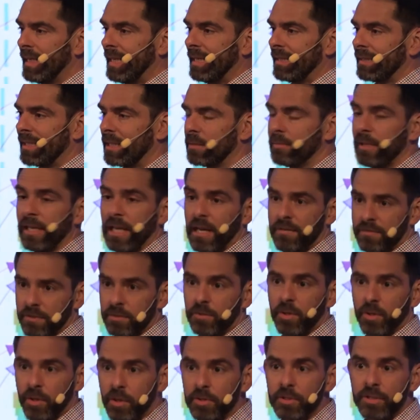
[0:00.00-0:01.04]
that we have to
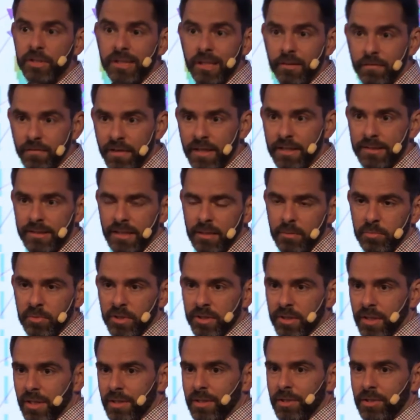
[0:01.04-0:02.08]
urgently fix in
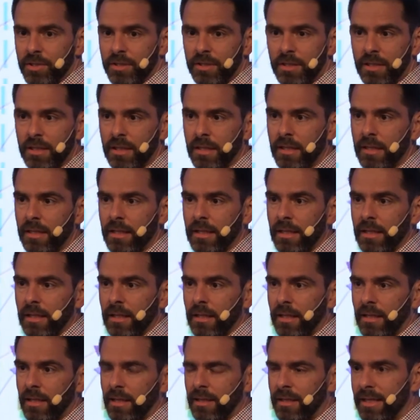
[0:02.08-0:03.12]
production,
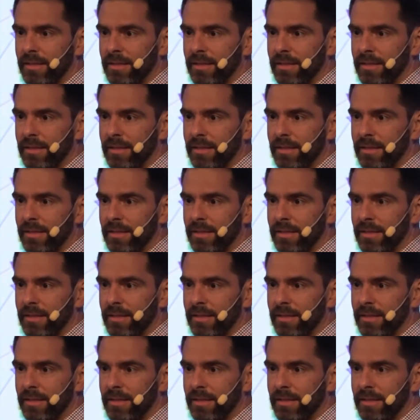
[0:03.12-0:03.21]
let's